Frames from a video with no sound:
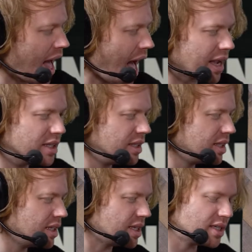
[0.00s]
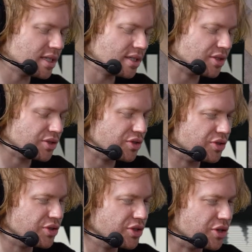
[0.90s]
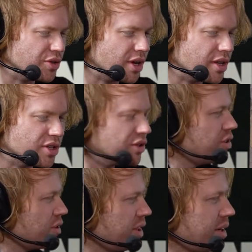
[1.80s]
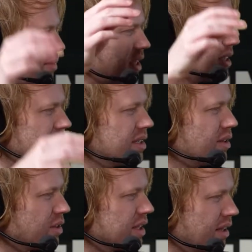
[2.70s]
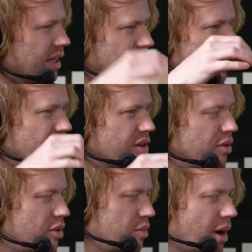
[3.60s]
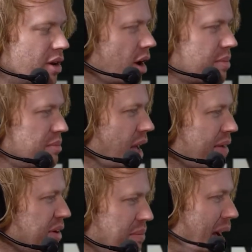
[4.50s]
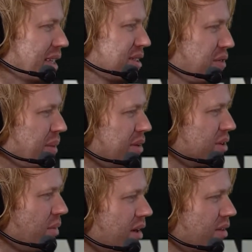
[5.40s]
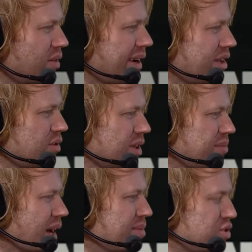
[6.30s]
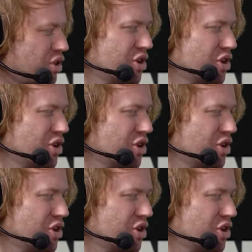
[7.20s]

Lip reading: Acting is, until you're Liam Neeson or something in there, you might not be having massive amounts of money thrown at you. Sometimes...